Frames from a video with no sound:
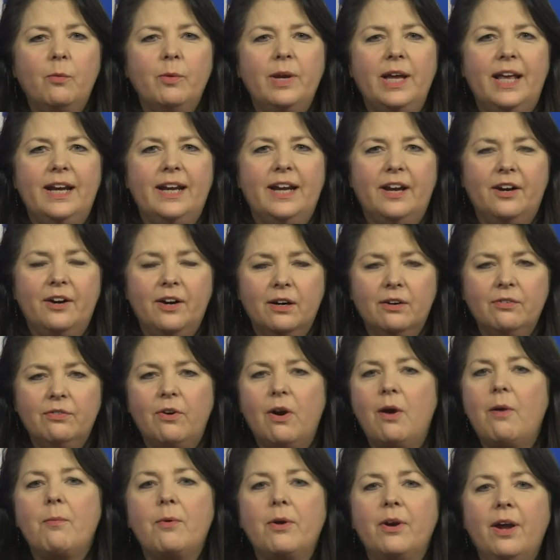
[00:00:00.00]
we had Eric
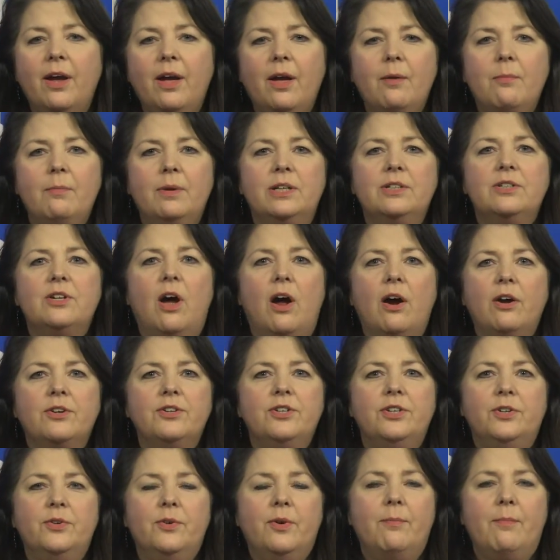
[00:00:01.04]
Farmer come and talk
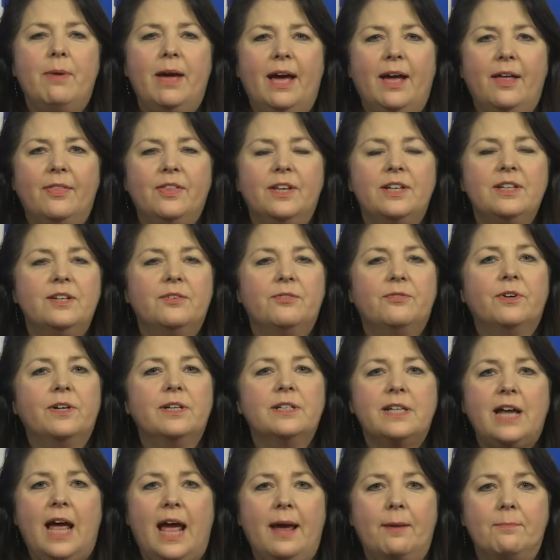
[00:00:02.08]
to you about the different
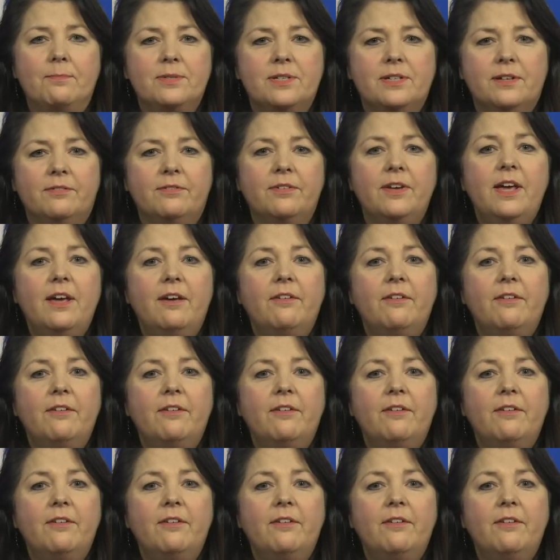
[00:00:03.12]
types of